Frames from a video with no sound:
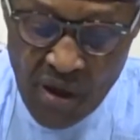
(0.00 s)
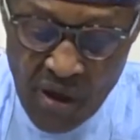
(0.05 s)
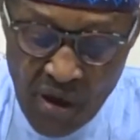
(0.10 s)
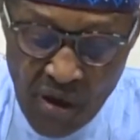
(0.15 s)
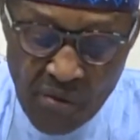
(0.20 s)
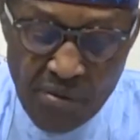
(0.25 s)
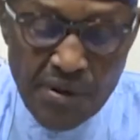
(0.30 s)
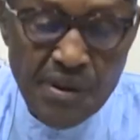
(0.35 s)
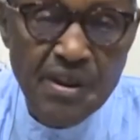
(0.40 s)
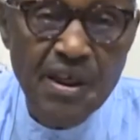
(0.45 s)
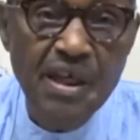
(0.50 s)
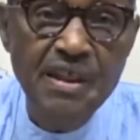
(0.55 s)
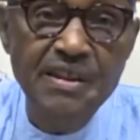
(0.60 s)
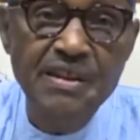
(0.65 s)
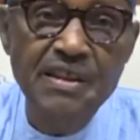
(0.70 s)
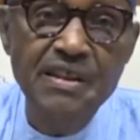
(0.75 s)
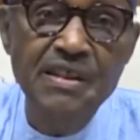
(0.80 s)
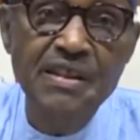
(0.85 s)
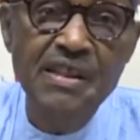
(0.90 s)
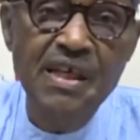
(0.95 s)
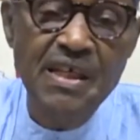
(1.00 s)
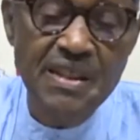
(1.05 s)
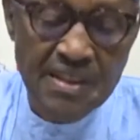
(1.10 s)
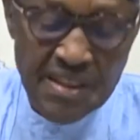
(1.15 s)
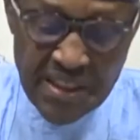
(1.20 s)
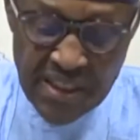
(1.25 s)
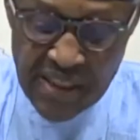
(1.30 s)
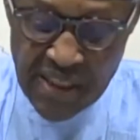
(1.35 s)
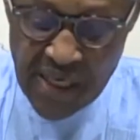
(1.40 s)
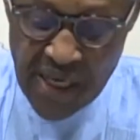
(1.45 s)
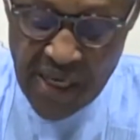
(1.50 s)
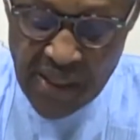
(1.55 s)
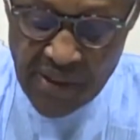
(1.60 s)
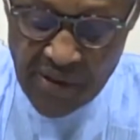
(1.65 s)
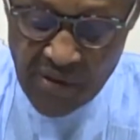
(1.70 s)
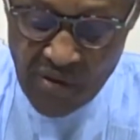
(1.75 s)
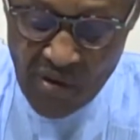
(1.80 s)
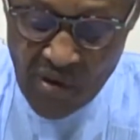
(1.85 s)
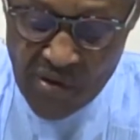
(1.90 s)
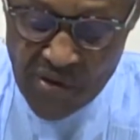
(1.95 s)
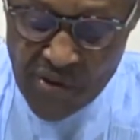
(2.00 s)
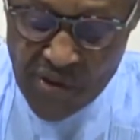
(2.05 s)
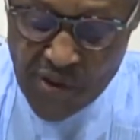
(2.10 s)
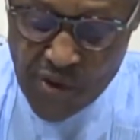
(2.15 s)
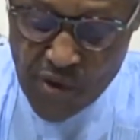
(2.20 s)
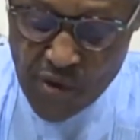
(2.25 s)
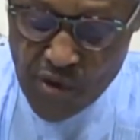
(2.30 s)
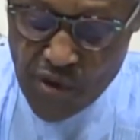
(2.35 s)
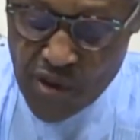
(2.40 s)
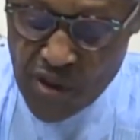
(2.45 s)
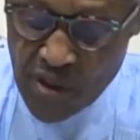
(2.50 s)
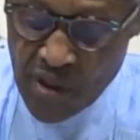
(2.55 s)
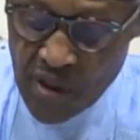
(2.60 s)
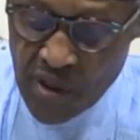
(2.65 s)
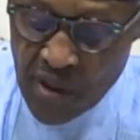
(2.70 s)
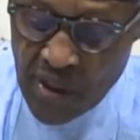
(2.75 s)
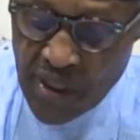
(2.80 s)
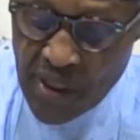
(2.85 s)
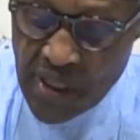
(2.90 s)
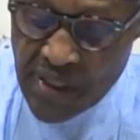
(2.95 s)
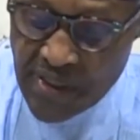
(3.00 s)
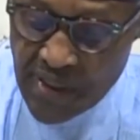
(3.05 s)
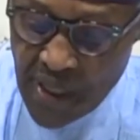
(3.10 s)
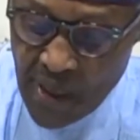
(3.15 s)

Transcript: of the 1999 Constitution as